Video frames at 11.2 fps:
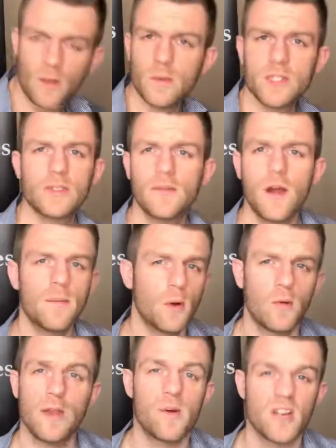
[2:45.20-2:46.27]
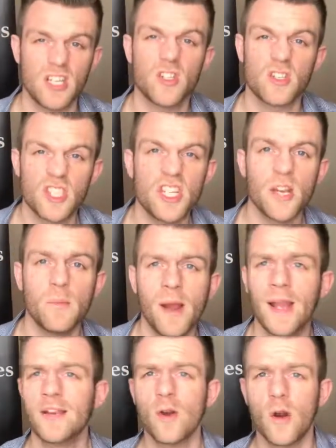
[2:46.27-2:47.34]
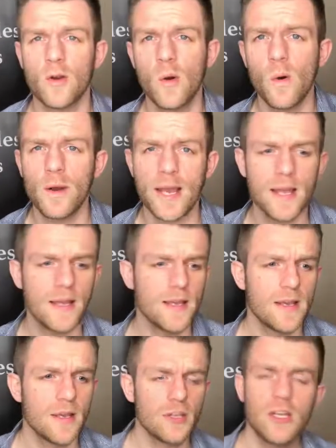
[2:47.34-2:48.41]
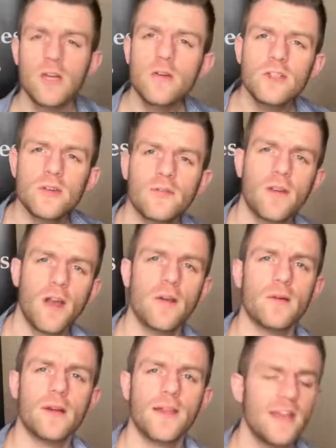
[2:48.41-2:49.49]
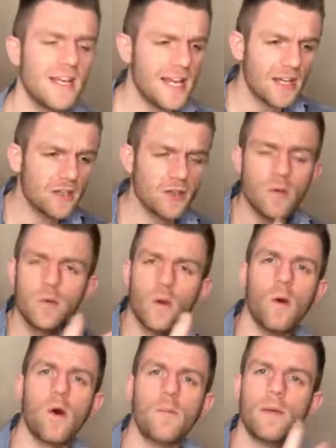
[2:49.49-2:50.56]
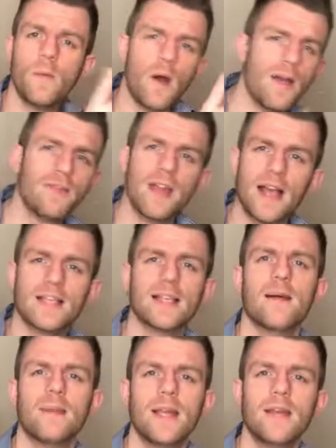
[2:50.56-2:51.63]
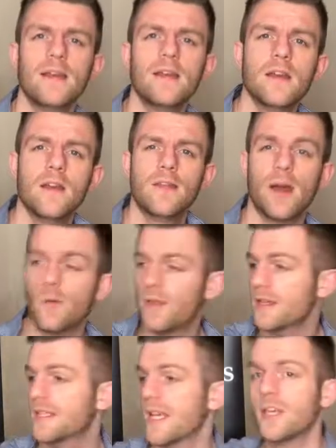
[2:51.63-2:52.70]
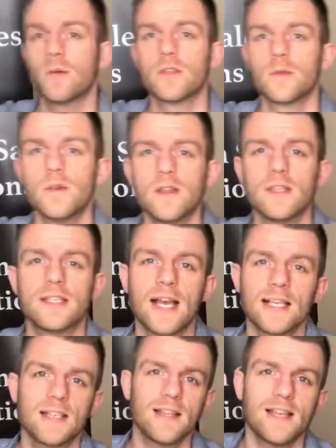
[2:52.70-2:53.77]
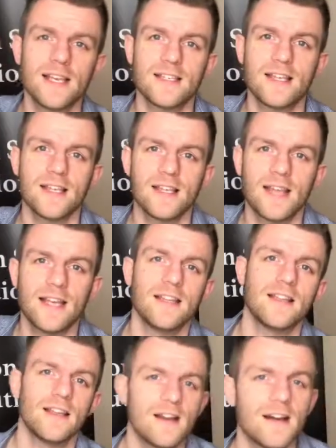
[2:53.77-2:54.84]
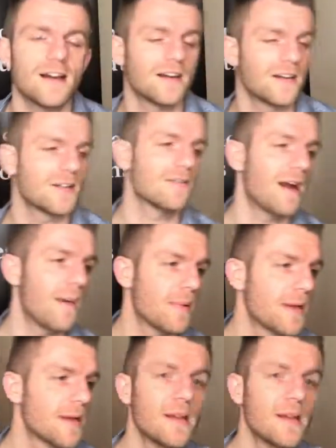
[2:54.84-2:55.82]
which is fine, but all they want is just a chinwag, not an order. You lose your flow, and then you get so caught up in whatever that's happening, that will then take you on to another task, and then it gets to the end of the day and you think, crap,